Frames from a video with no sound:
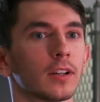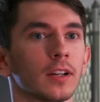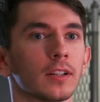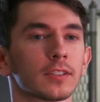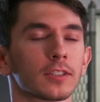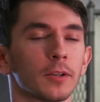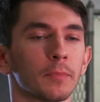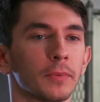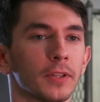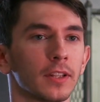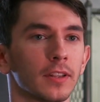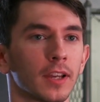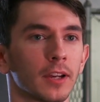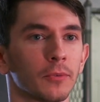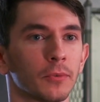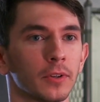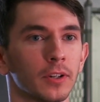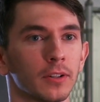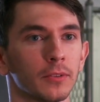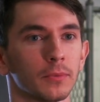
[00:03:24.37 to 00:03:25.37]
something
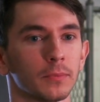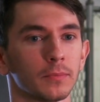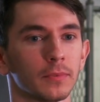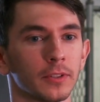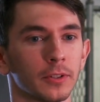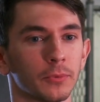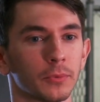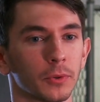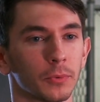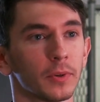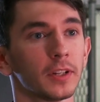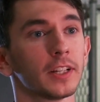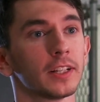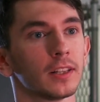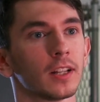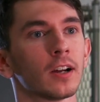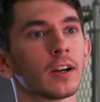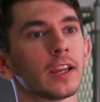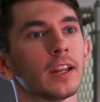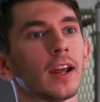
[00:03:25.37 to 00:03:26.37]
that we're really
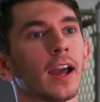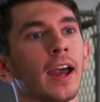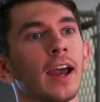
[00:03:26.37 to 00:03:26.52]
lucky to